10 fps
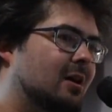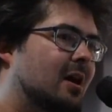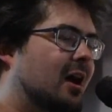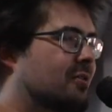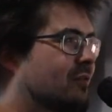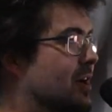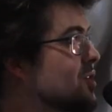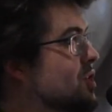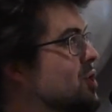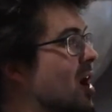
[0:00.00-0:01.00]
How the very
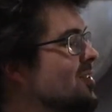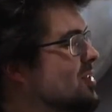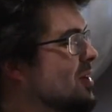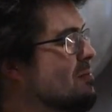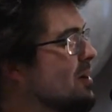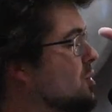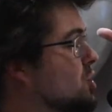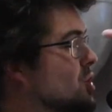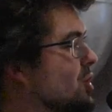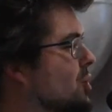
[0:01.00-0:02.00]
stars come out
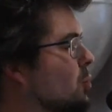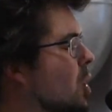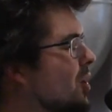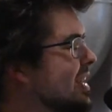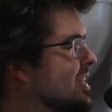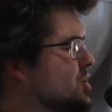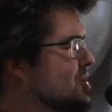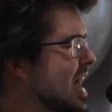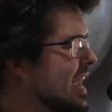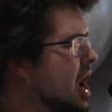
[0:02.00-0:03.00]
to cheer you on each
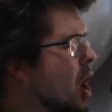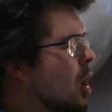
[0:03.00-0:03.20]
night.